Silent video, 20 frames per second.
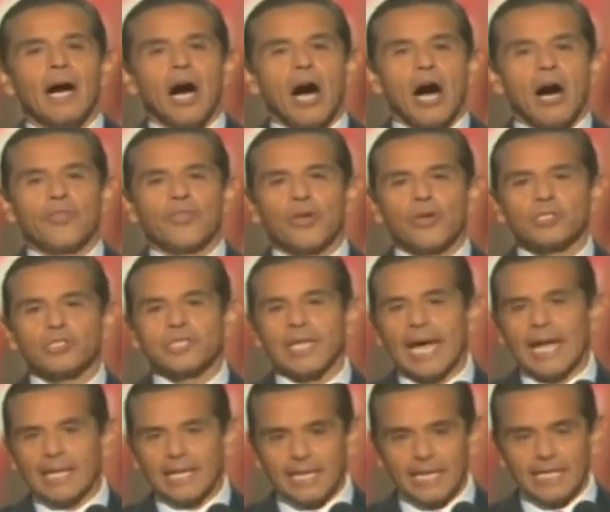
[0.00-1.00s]
All those
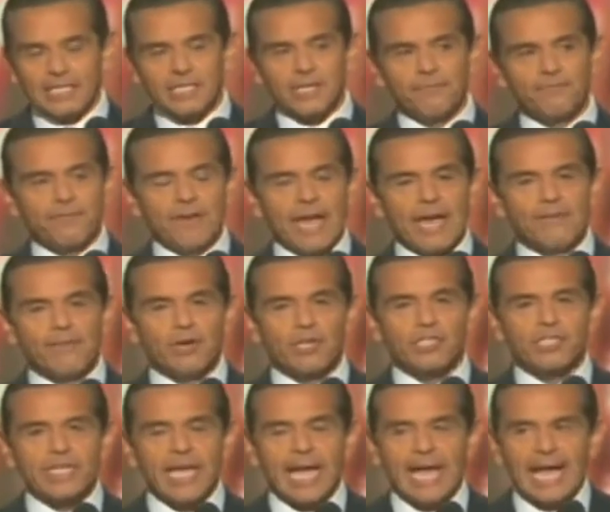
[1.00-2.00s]
delegates in favor
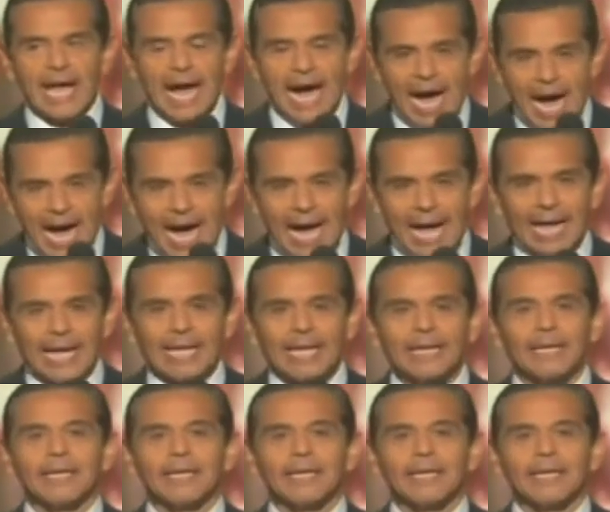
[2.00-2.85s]
say aye.